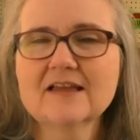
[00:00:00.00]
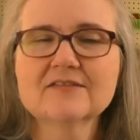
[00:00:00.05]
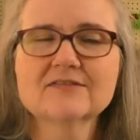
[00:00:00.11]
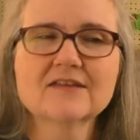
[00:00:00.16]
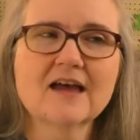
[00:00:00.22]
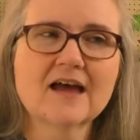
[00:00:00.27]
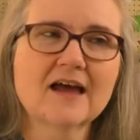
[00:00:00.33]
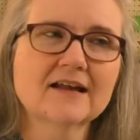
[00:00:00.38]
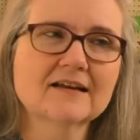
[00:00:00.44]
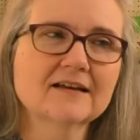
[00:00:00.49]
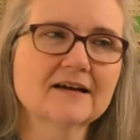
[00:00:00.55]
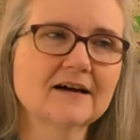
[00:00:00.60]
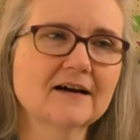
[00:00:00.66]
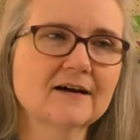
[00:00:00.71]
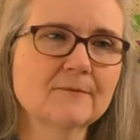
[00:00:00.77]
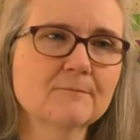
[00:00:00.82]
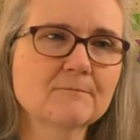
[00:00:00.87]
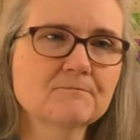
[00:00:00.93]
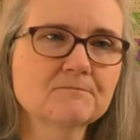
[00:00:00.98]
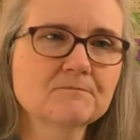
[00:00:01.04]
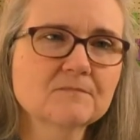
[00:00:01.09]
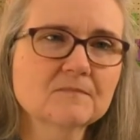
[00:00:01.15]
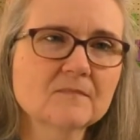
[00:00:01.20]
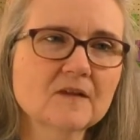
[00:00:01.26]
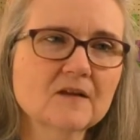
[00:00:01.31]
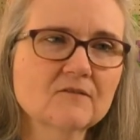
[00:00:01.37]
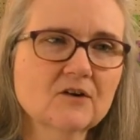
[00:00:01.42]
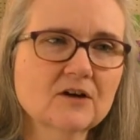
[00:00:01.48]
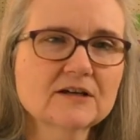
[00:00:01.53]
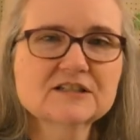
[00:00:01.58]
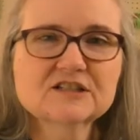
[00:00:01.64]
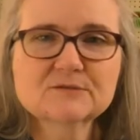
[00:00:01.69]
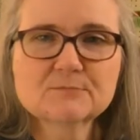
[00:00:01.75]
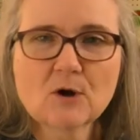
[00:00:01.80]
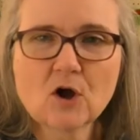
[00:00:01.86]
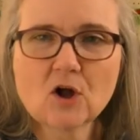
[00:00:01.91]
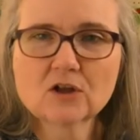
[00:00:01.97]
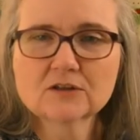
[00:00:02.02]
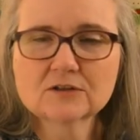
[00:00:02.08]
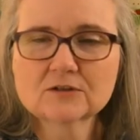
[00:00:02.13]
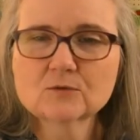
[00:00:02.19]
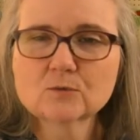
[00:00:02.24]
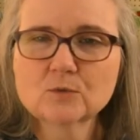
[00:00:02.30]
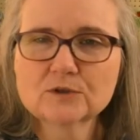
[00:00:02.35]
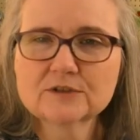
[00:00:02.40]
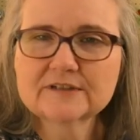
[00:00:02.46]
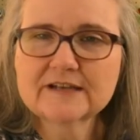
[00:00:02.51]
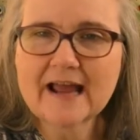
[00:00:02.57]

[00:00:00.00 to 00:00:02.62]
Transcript: that, um, very small little wooden